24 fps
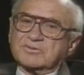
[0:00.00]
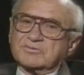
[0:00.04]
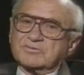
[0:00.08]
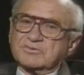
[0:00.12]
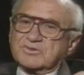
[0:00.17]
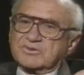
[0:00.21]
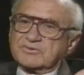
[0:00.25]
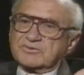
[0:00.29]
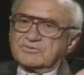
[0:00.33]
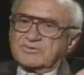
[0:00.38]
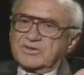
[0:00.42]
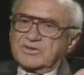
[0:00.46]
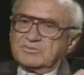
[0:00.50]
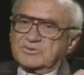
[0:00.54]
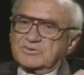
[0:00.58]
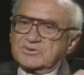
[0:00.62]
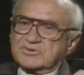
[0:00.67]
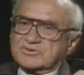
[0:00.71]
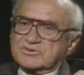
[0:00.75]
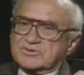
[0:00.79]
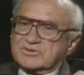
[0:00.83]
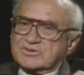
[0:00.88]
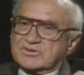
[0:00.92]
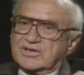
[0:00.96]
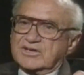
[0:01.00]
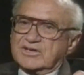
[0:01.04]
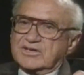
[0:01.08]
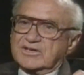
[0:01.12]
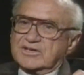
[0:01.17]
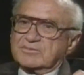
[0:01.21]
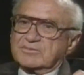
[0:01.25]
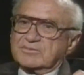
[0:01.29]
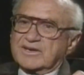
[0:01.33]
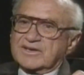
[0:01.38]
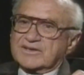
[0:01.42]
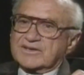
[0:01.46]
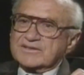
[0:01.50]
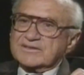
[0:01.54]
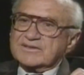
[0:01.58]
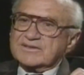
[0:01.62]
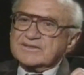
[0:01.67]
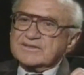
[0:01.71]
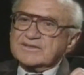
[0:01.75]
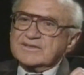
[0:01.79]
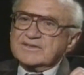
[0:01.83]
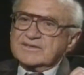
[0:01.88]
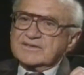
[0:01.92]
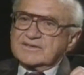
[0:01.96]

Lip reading: with the Fabian Society back in